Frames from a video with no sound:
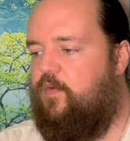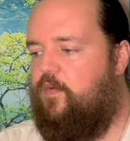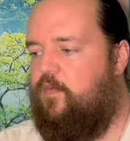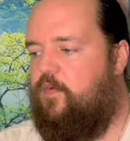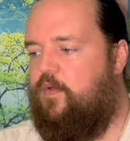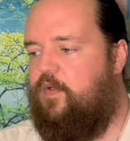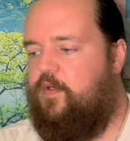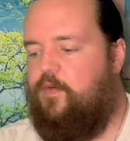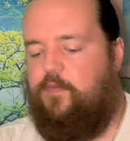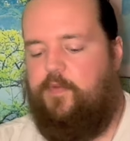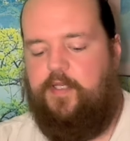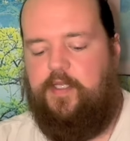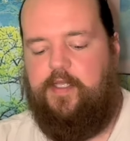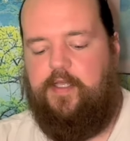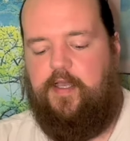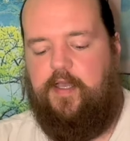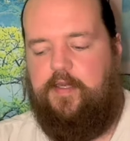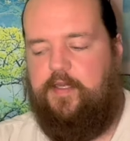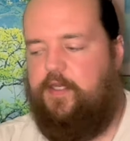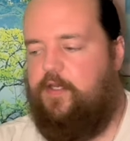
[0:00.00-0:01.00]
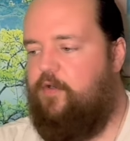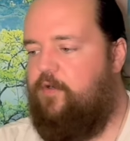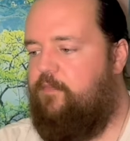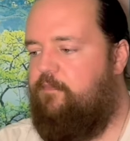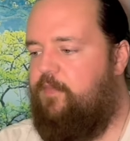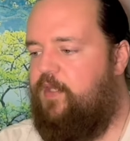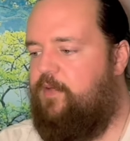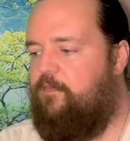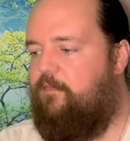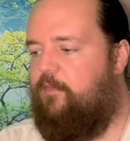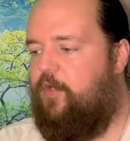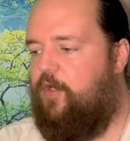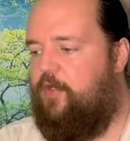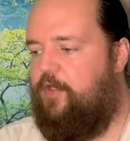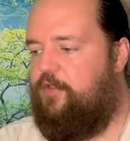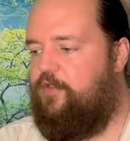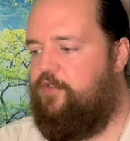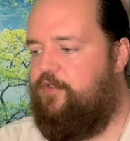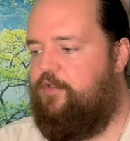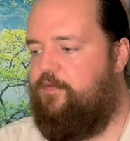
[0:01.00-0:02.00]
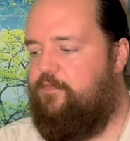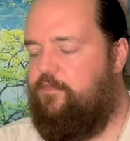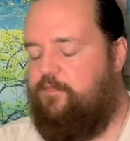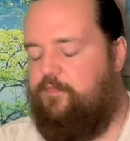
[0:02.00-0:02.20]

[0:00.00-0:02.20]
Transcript: What do we got here in mid-March?